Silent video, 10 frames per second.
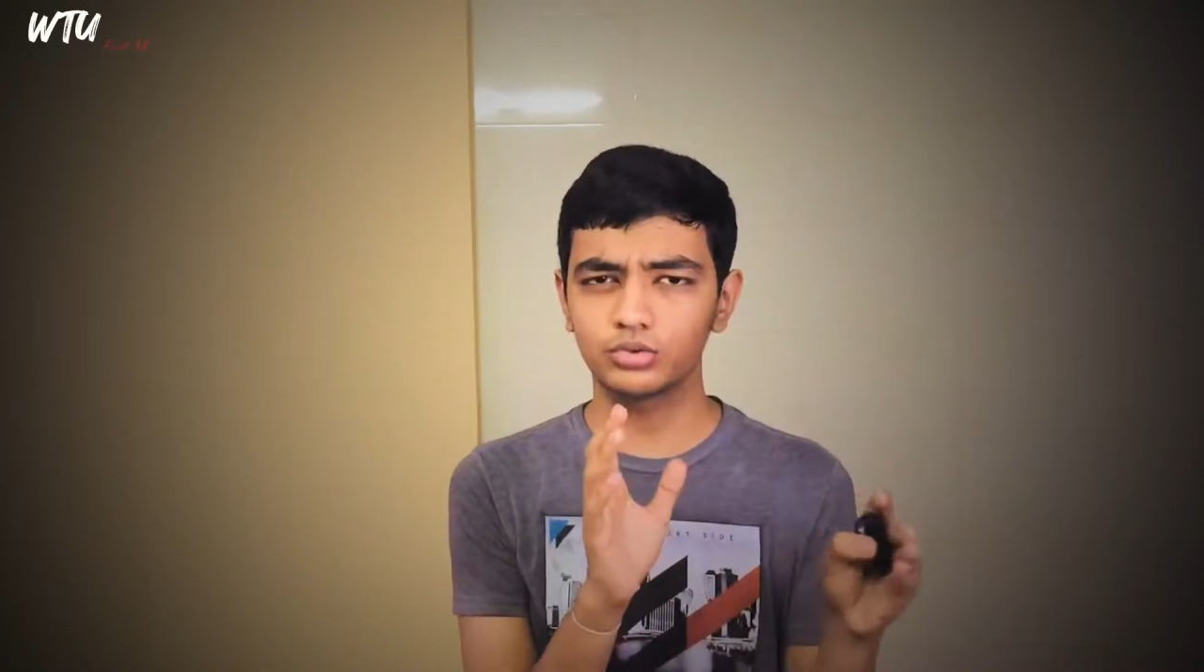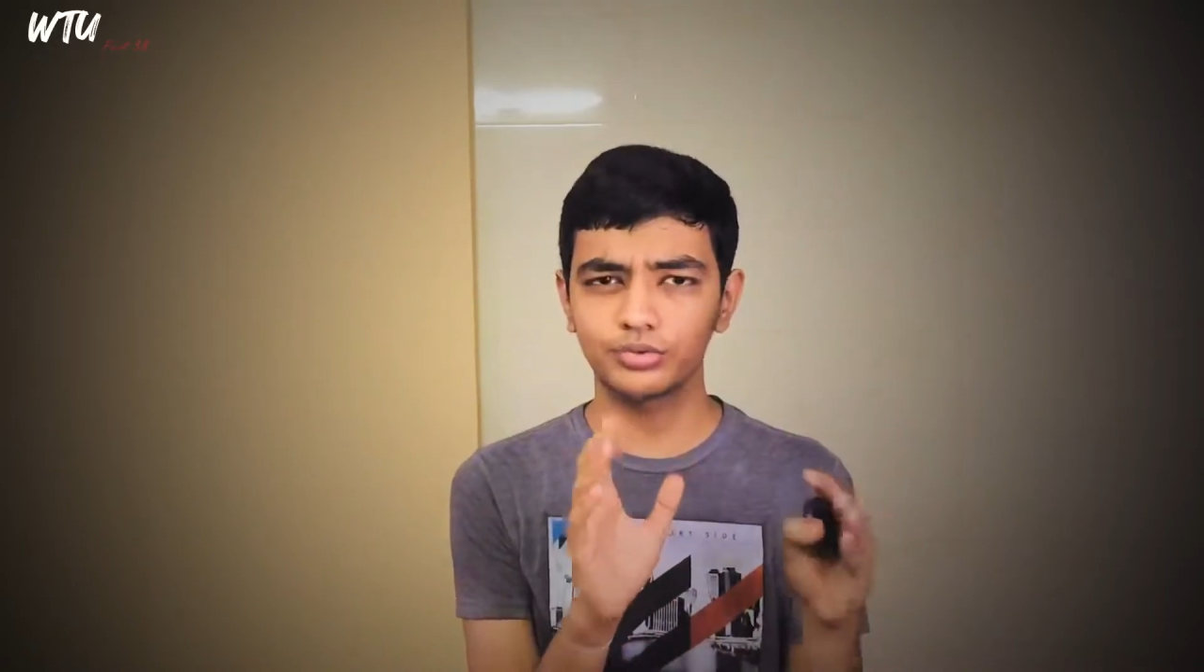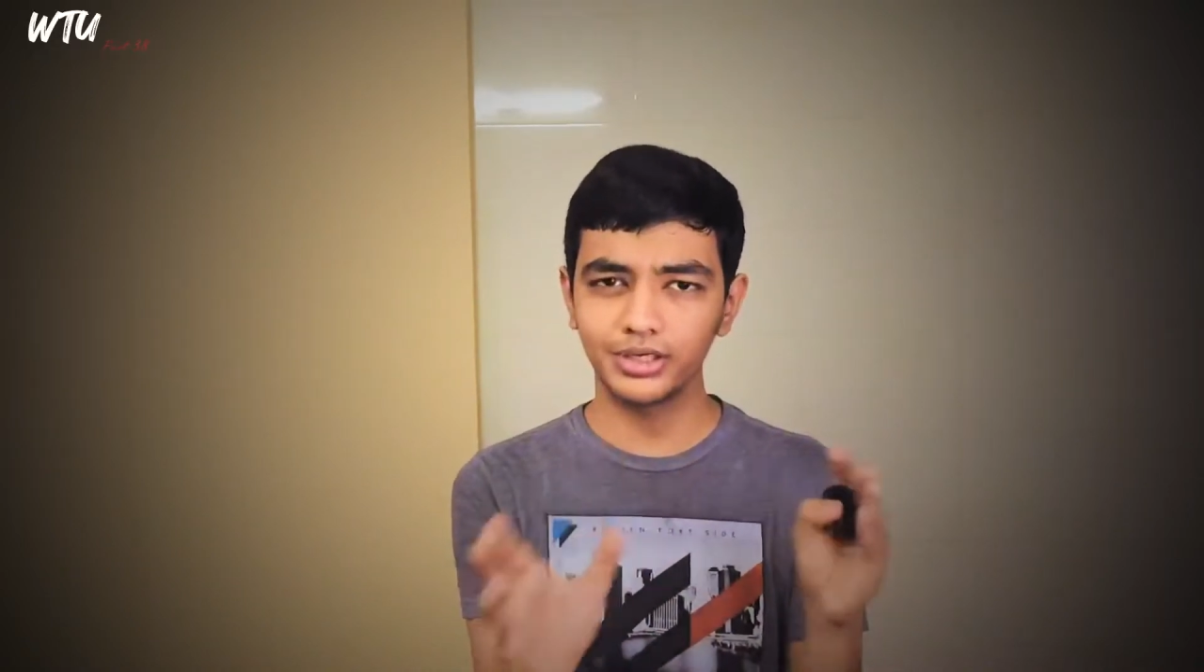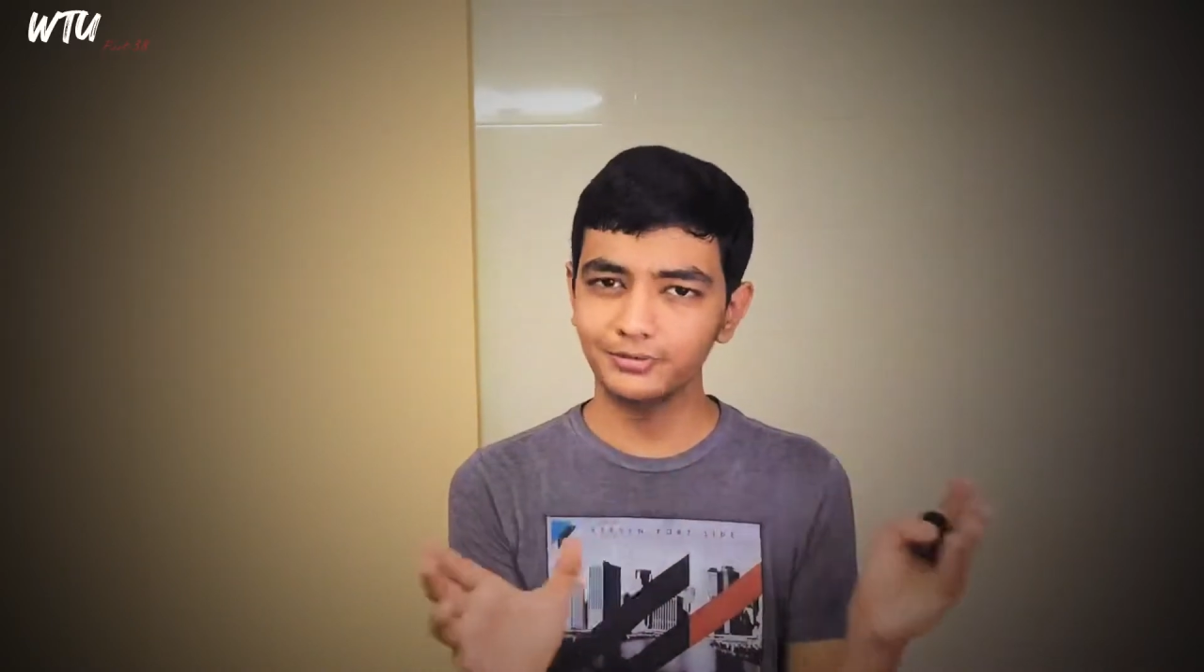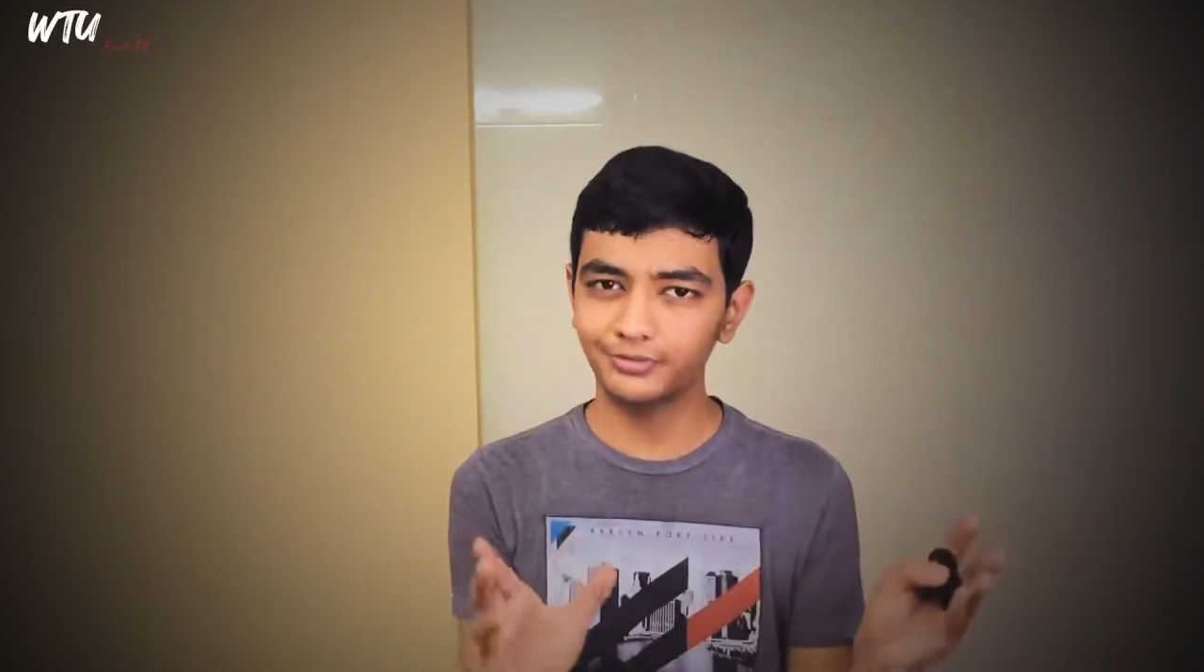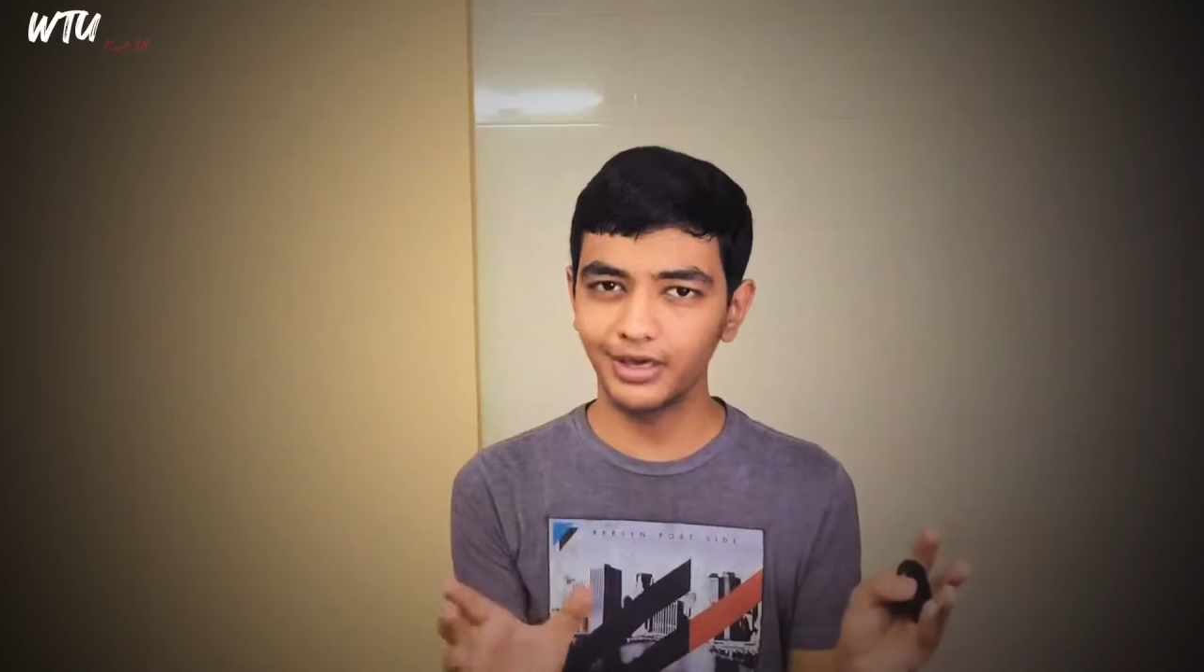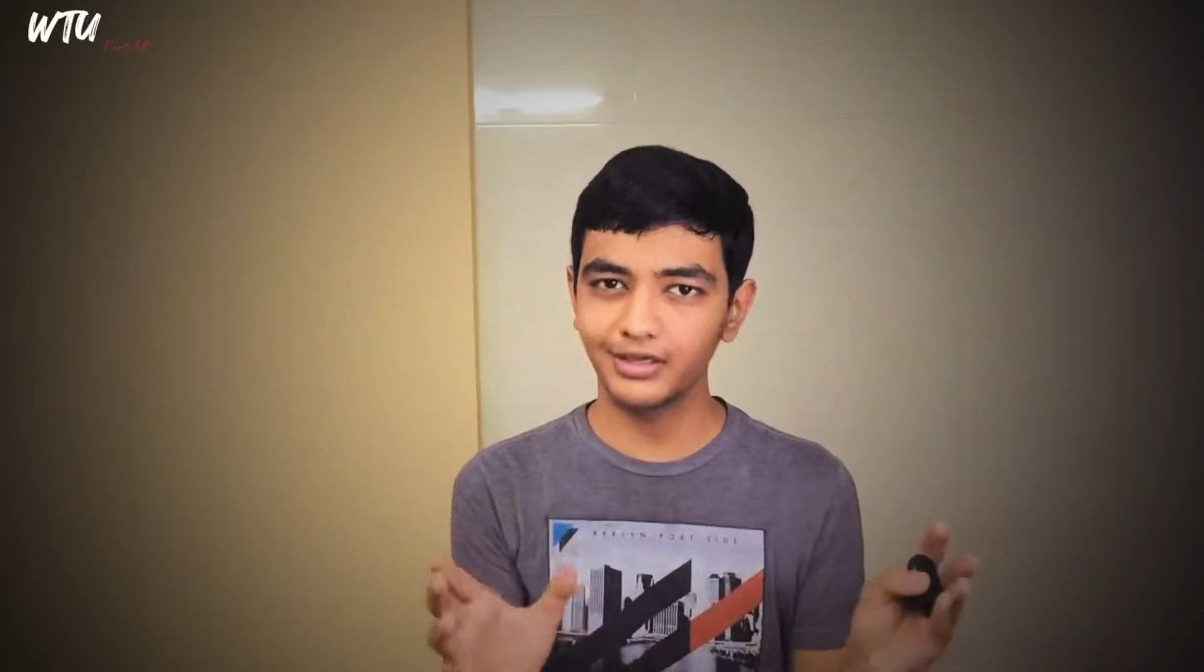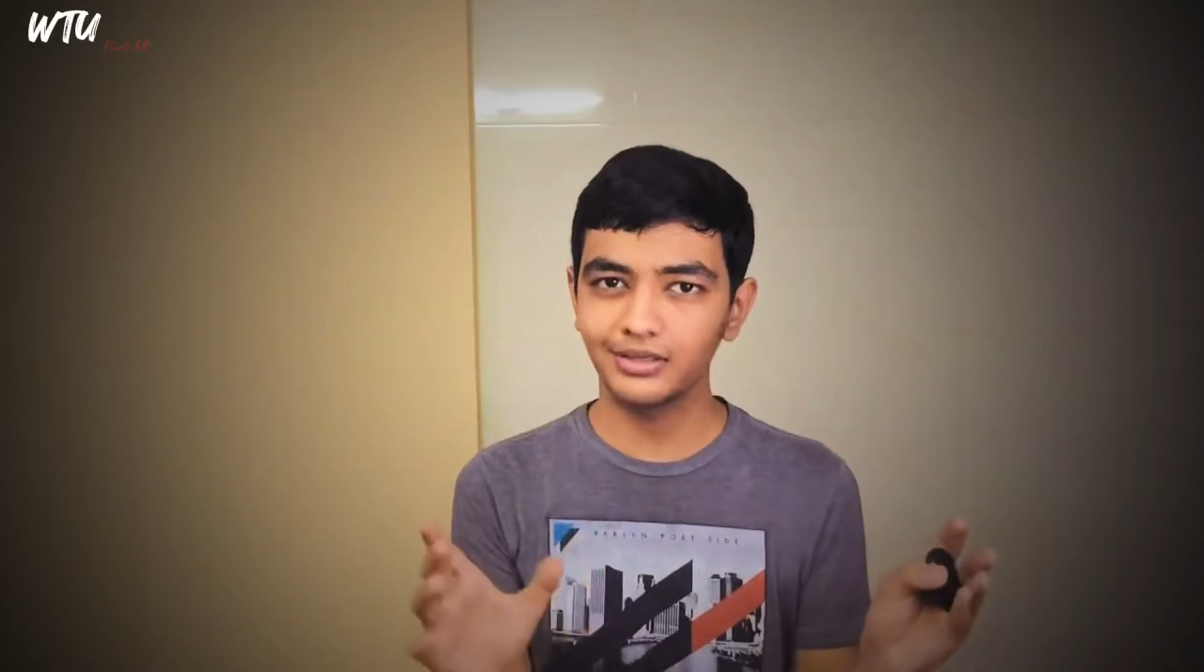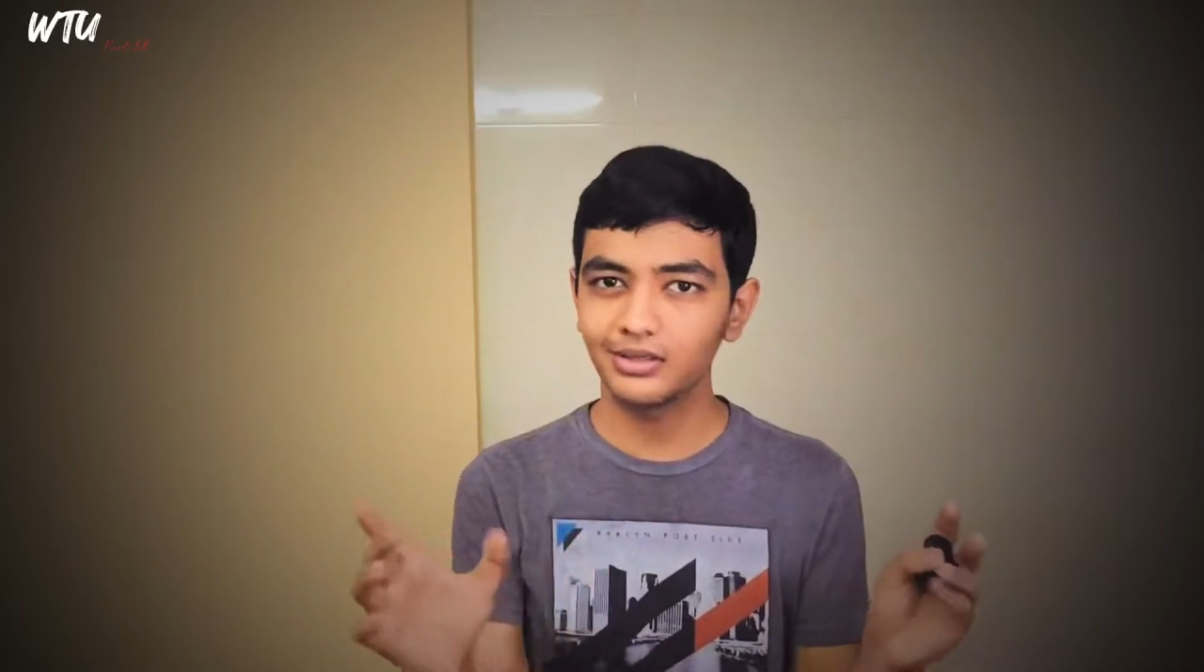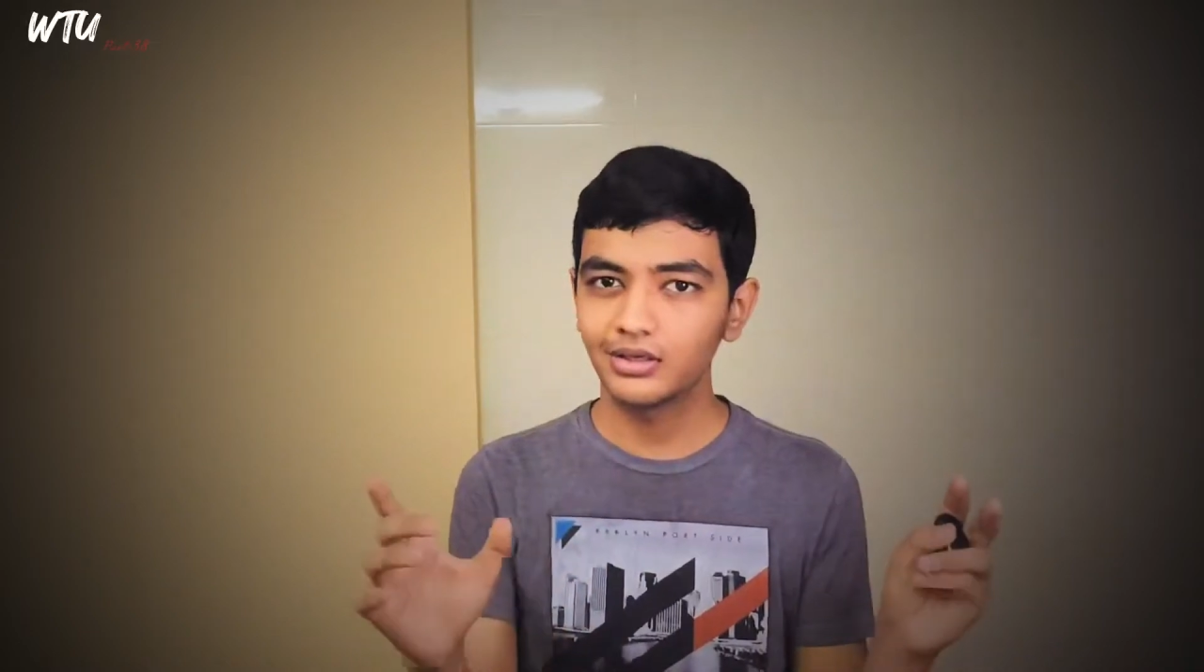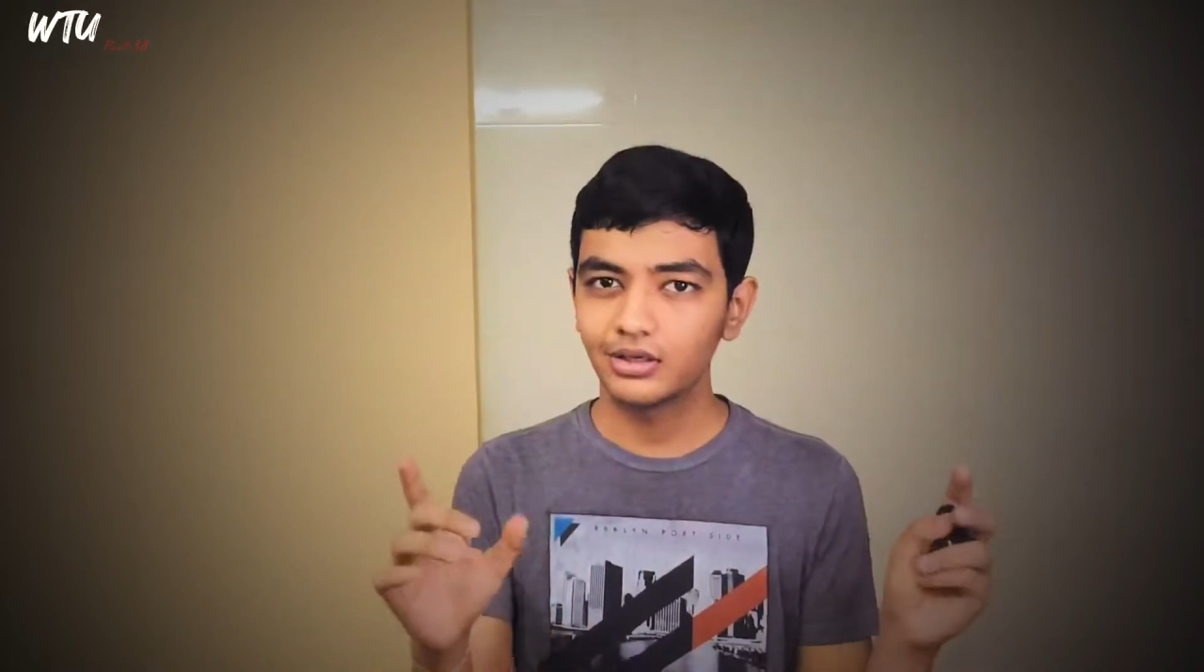25 thousand